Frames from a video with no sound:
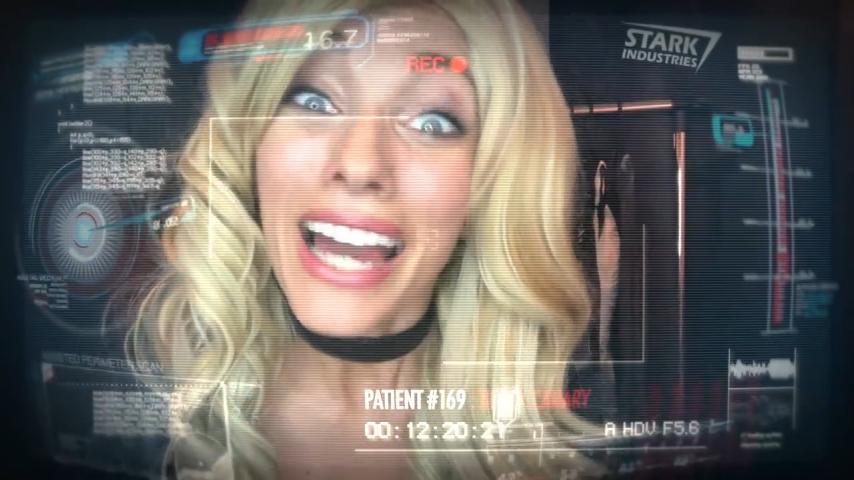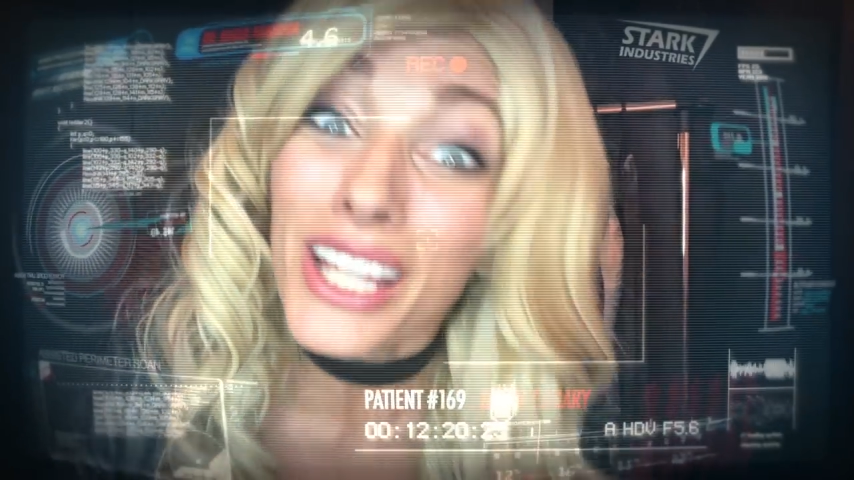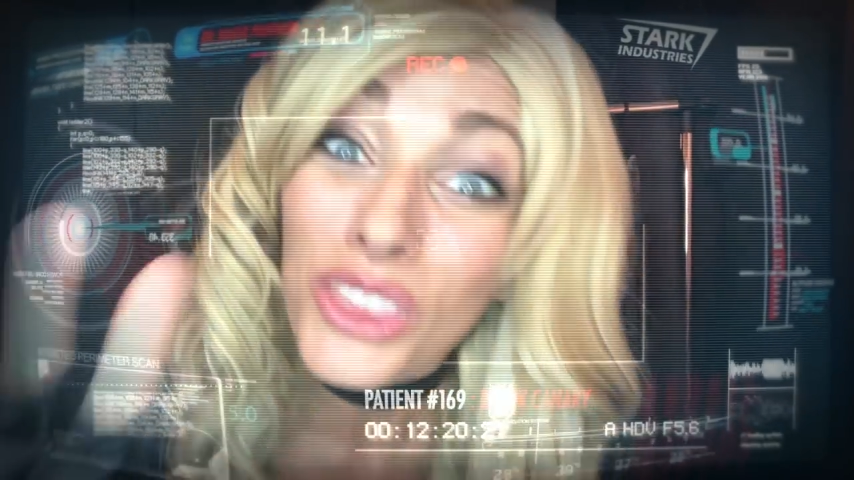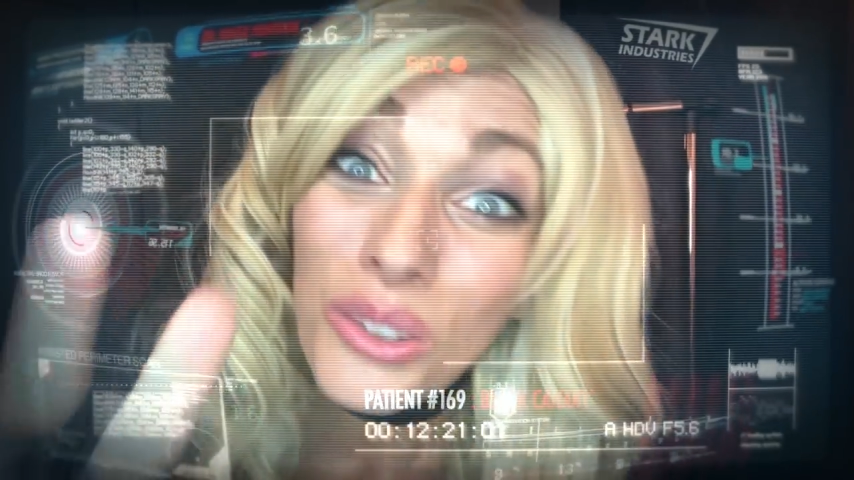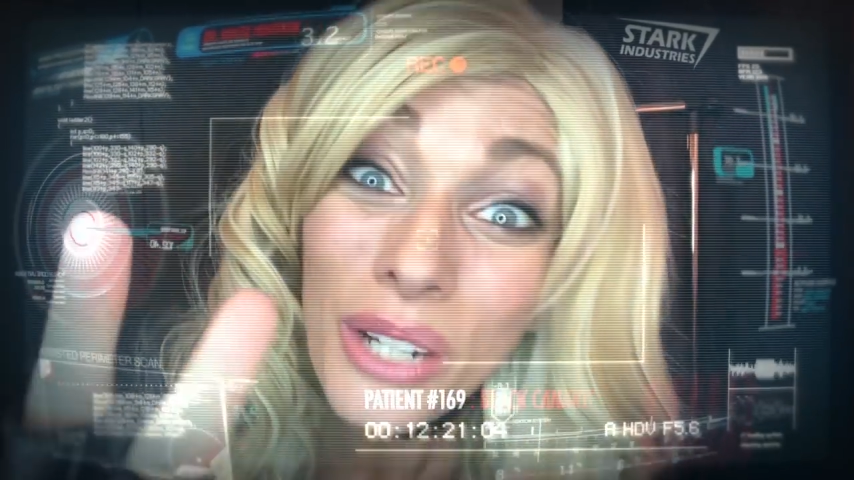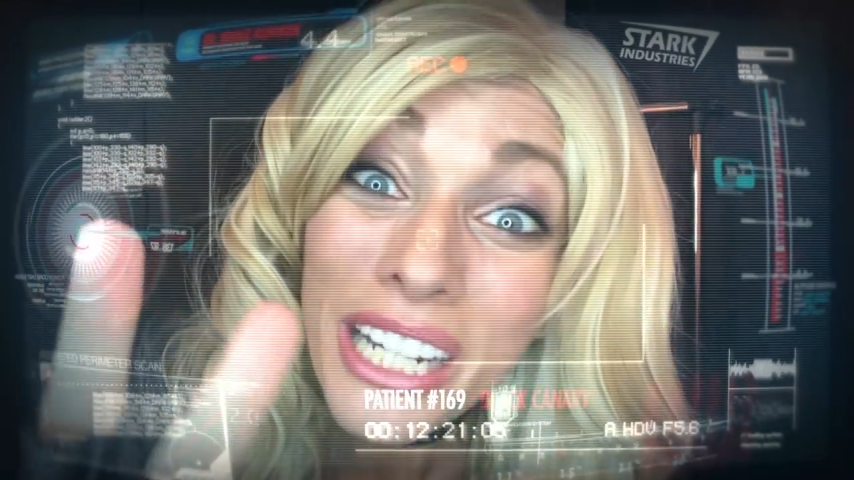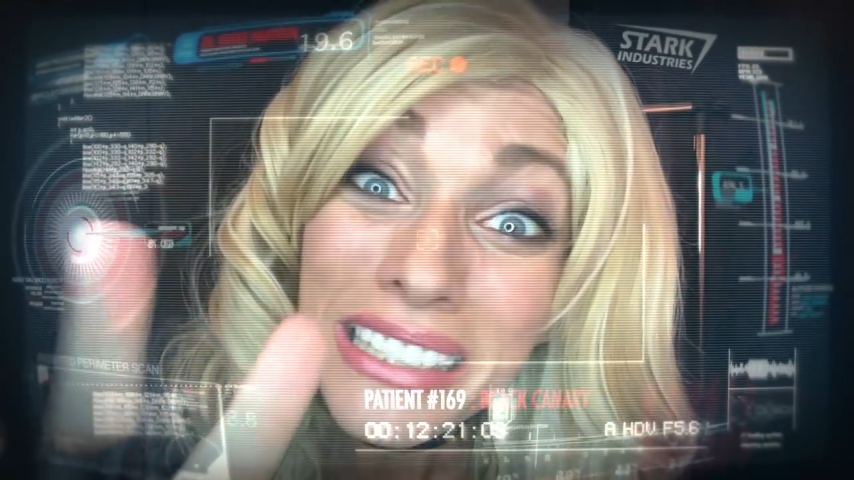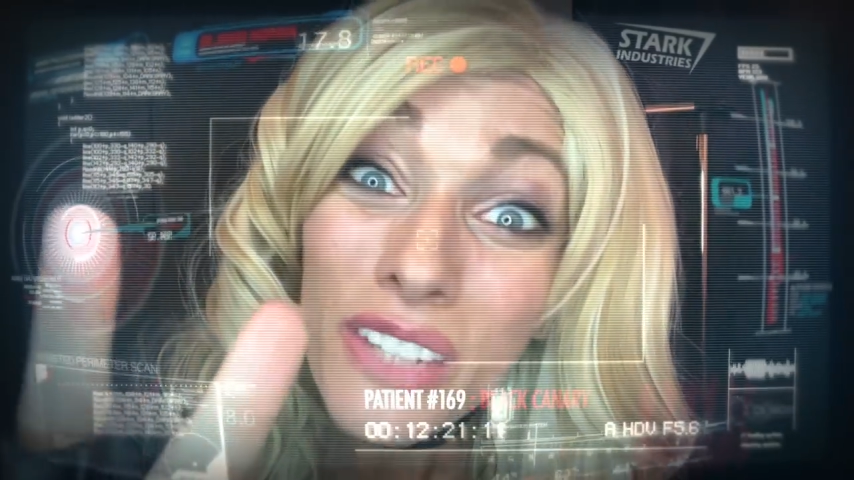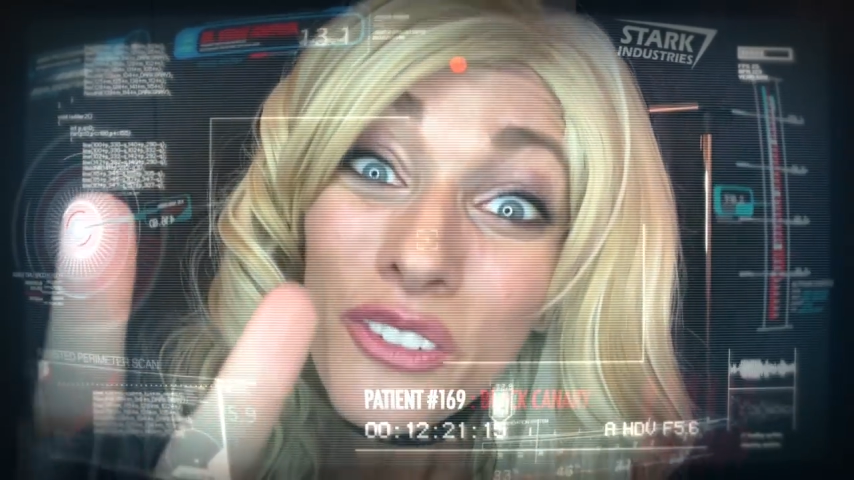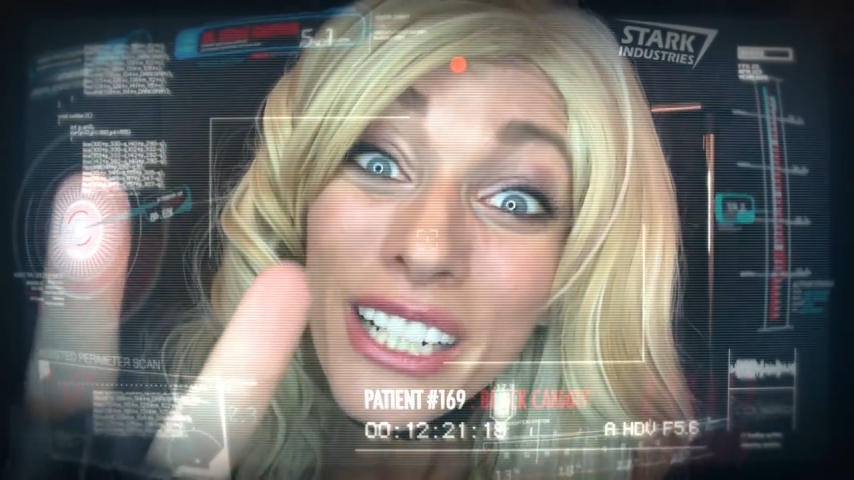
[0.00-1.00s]
I get three
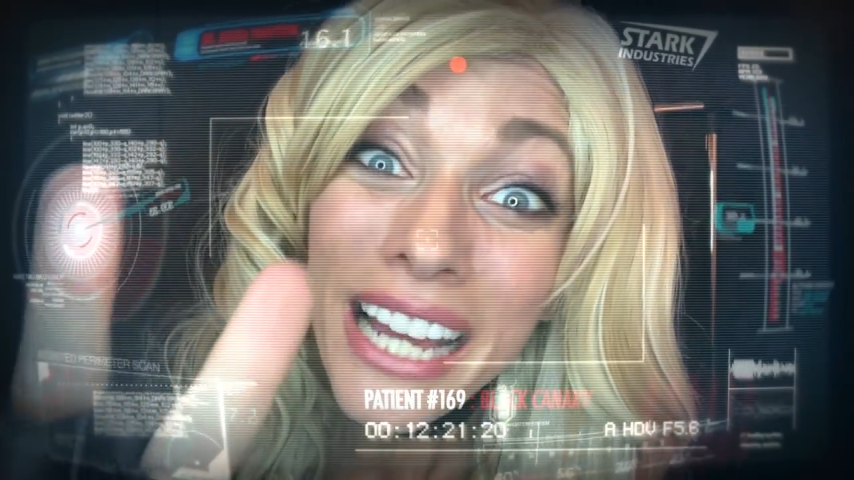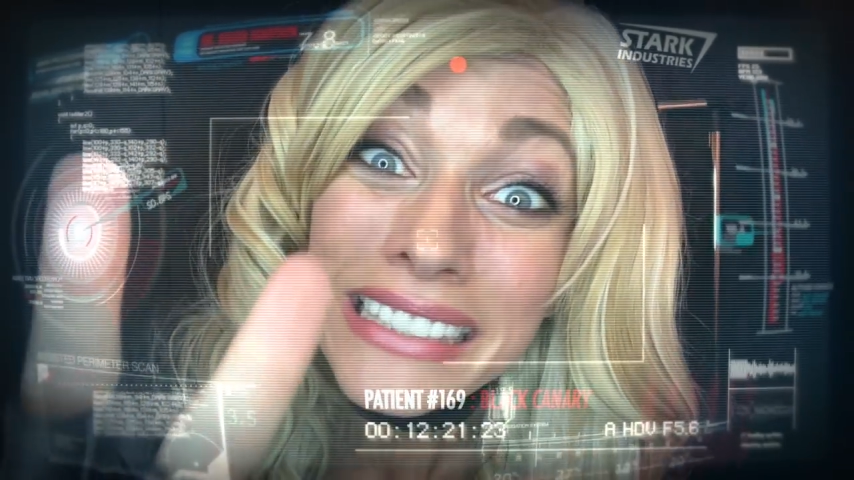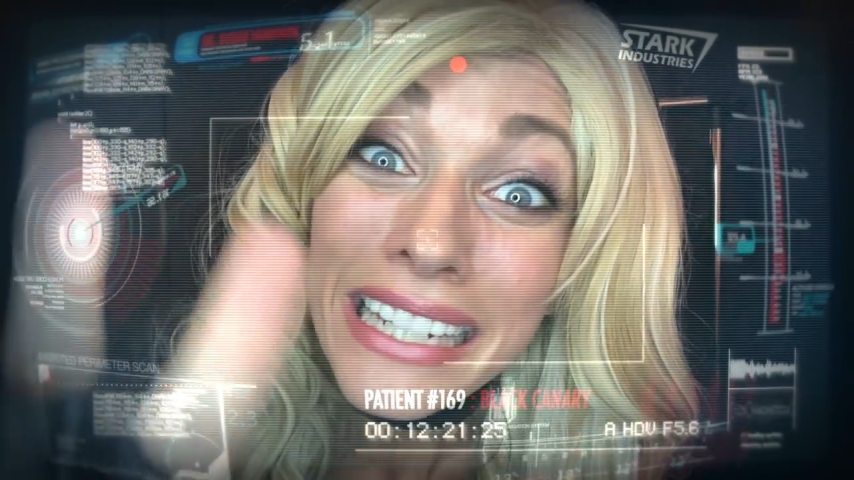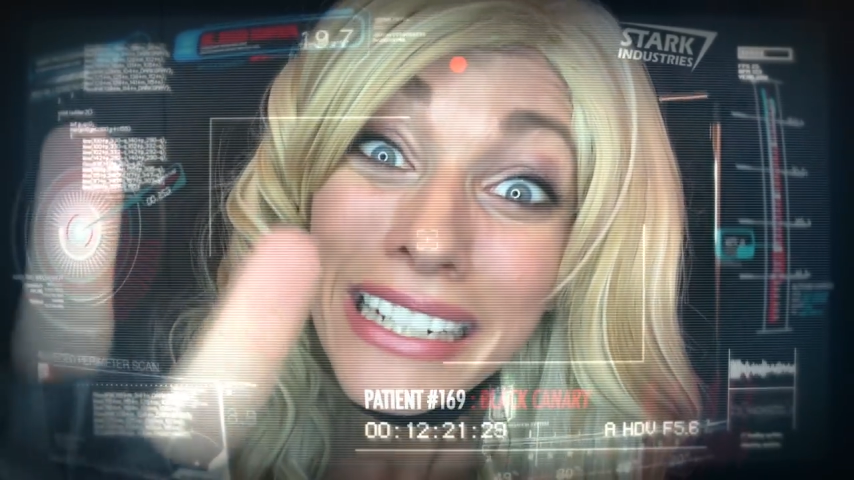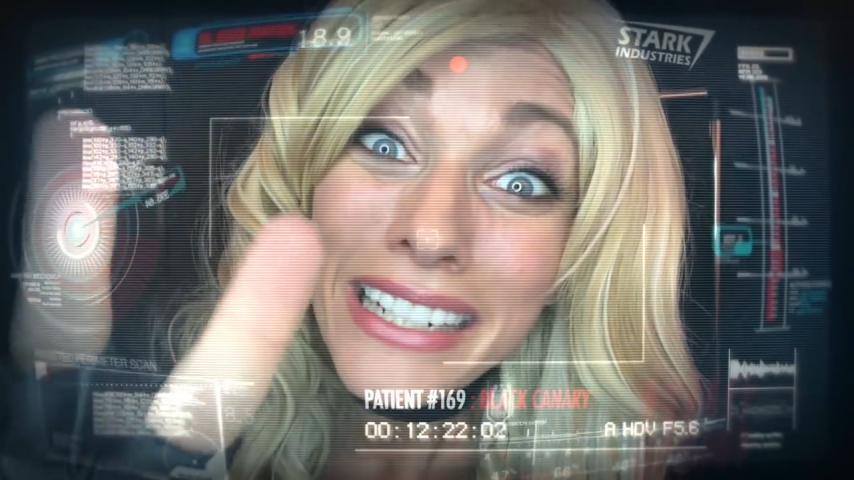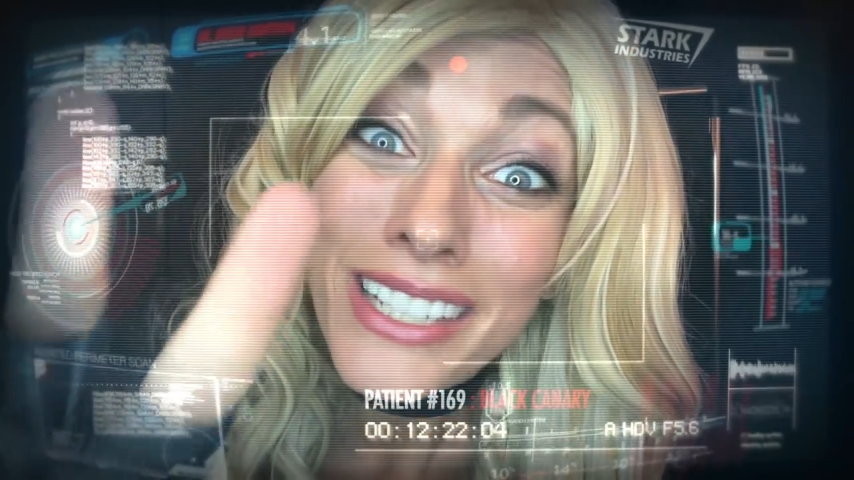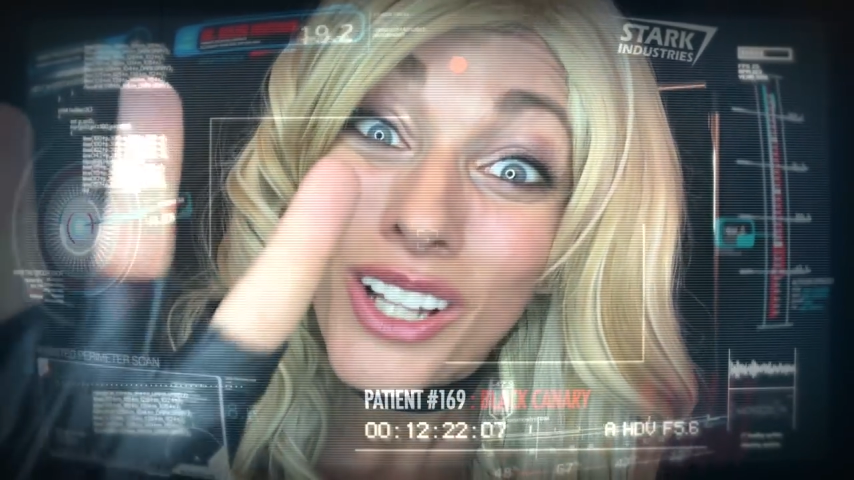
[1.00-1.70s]
different identities